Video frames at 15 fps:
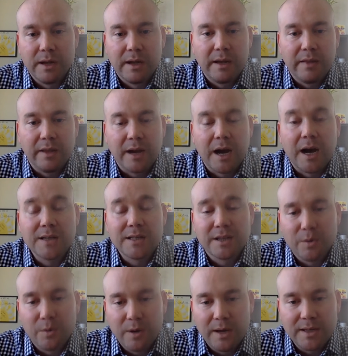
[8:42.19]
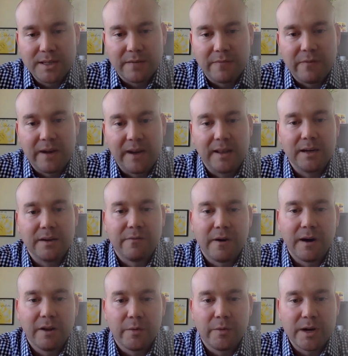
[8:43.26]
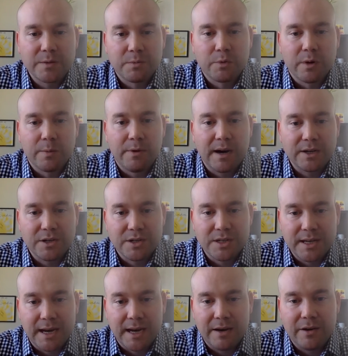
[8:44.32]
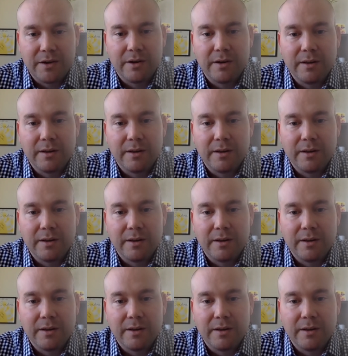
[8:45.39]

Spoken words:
The consequence of failing to follow the respiratory protection standard